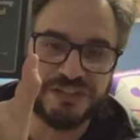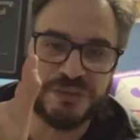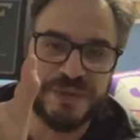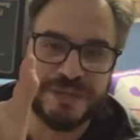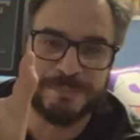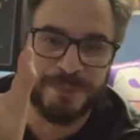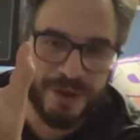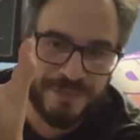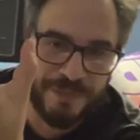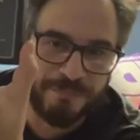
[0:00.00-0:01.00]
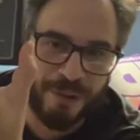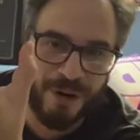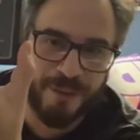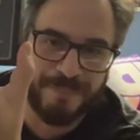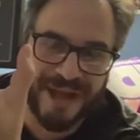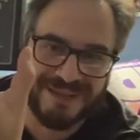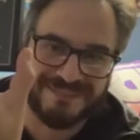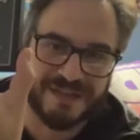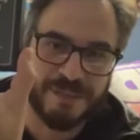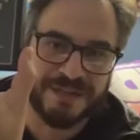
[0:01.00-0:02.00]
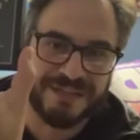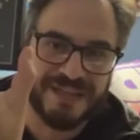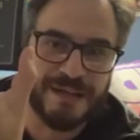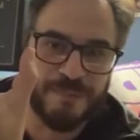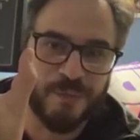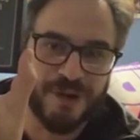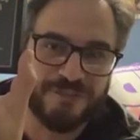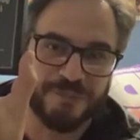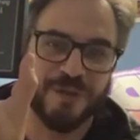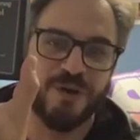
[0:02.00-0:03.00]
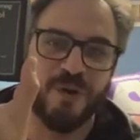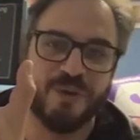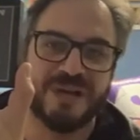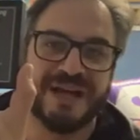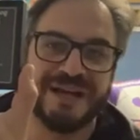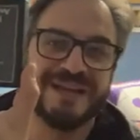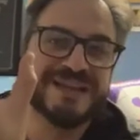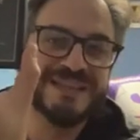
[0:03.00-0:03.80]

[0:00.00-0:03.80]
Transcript: so I could punt the ball back to him and get him away from the goal line.